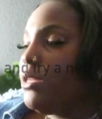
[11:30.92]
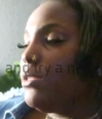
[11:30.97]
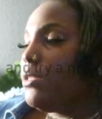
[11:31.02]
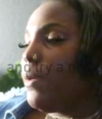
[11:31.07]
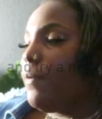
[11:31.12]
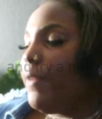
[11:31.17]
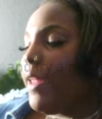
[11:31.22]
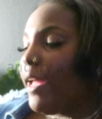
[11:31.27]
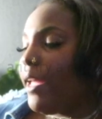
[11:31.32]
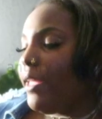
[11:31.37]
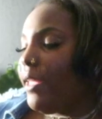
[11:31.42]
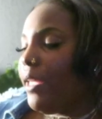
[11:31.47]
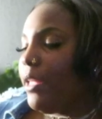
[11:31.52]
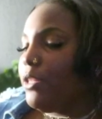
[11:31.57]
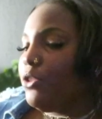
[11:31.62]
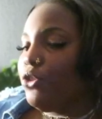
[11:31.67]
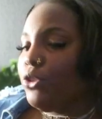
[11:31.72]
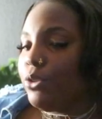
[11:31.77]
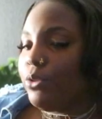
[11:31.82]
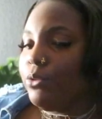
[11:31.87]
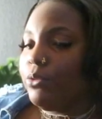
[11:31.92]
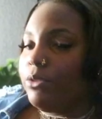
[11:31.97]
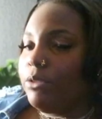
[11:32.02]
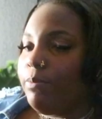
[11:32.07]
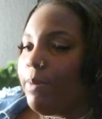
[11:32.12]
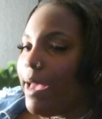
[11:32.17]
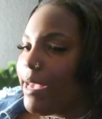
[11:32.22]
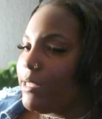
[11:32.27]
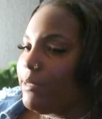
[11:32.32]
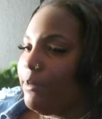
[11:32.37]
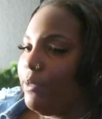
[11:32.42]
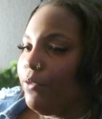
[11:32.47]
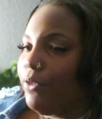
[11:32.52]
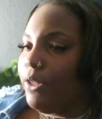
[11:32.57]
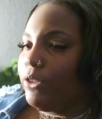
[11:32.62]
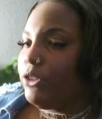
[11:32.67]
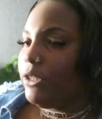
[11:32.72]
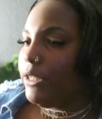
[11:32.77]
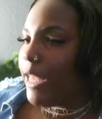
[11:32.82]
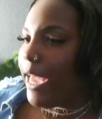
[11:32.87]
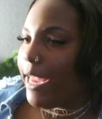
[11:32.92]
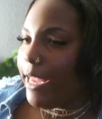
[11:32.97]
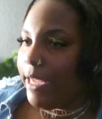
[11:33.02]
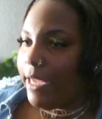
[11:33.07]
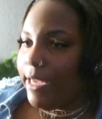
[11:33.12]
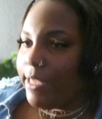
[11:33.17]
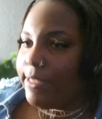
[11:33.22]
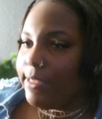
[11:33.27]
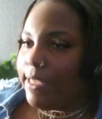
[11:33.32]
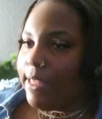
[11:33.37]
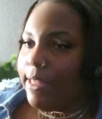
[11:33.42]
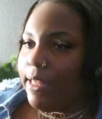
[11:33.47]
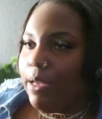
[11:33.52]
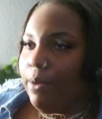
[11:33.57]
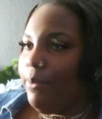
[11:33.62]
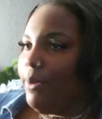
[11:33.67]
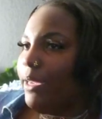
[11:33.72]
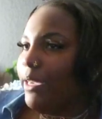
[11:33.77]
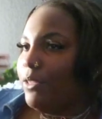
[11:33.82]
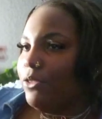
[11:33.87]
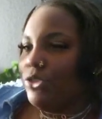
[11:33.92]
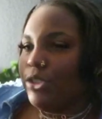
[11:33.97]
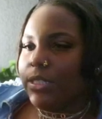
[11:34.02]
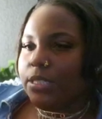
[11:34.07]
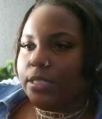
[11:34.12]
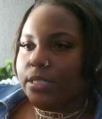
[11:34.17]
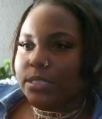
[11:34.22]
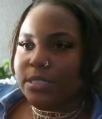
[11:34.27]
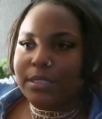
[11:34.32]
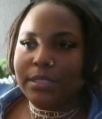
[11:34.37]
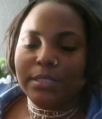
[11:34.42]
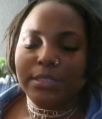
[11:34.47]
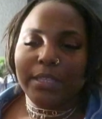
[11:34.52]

so if y'all could get june's box before july hits and then we can just